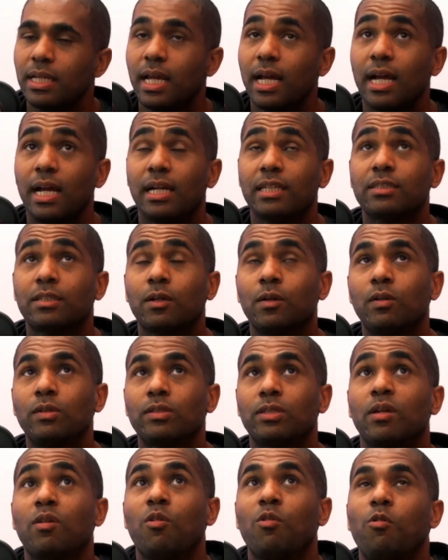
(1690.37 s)
Yeah,
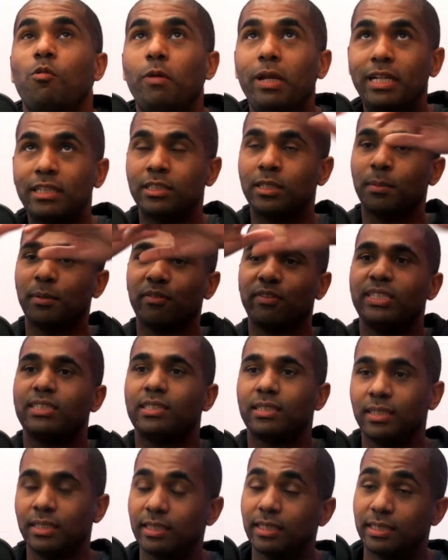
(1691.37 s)
so weak
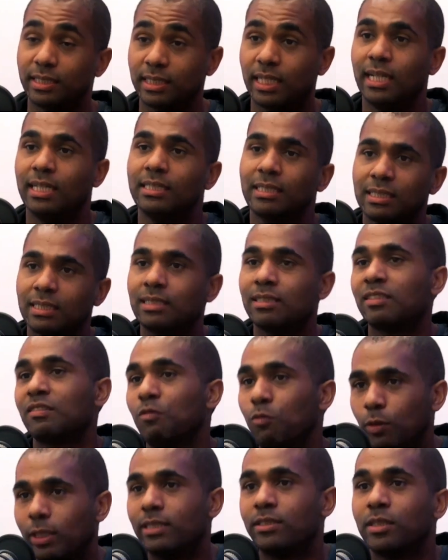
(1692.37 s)
supervision in a sense, since
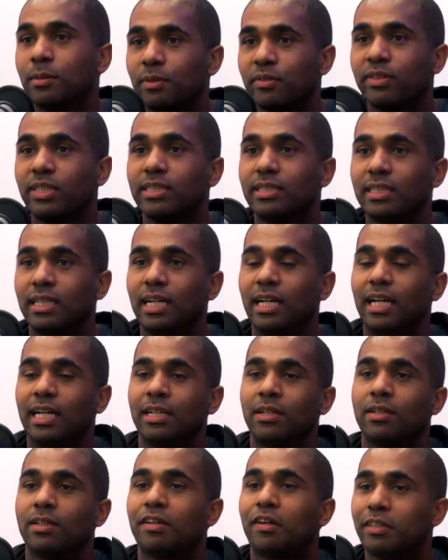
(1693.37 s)
weak
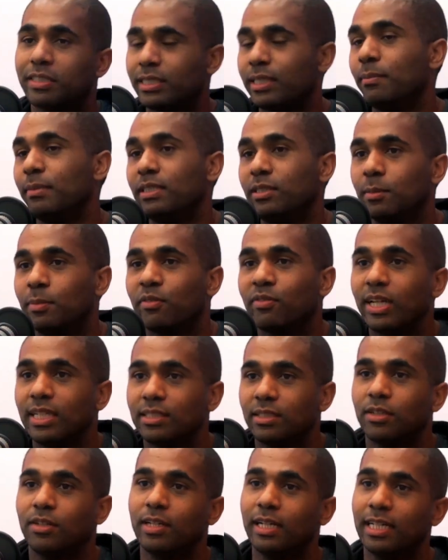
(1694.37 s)
supervision or
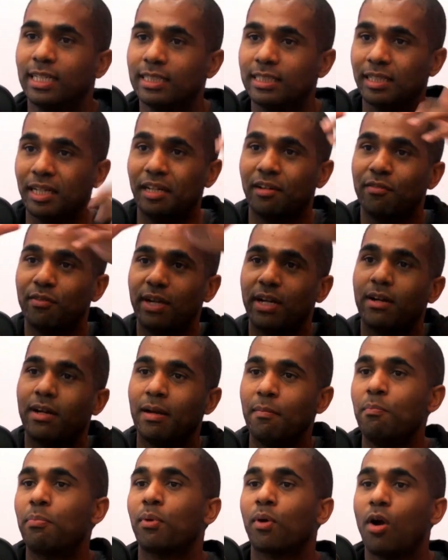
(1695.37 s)
semi-supervised learning is like a
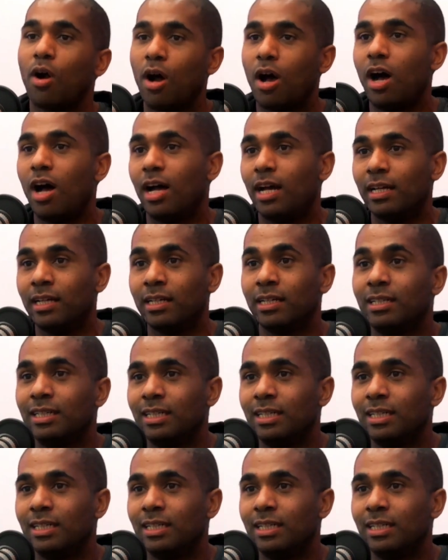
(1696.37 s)
very broad